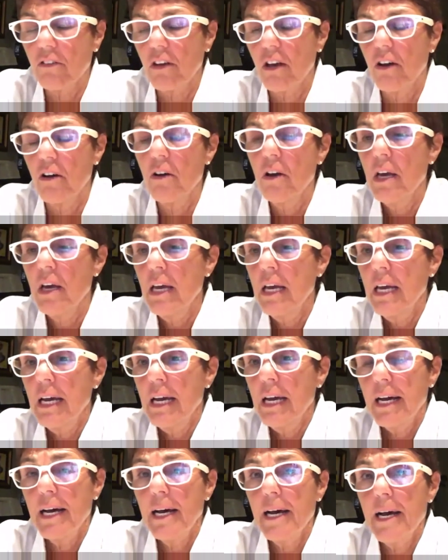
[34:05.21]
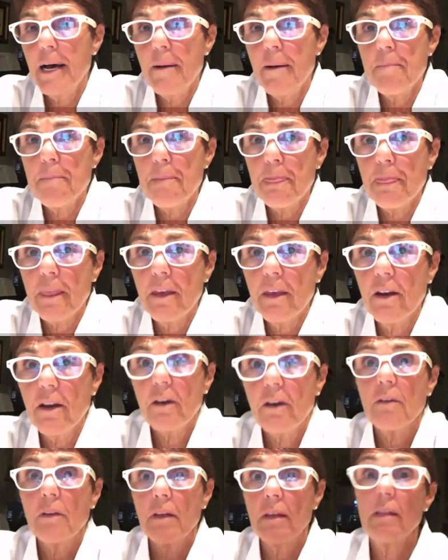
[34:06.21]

So, um, you know,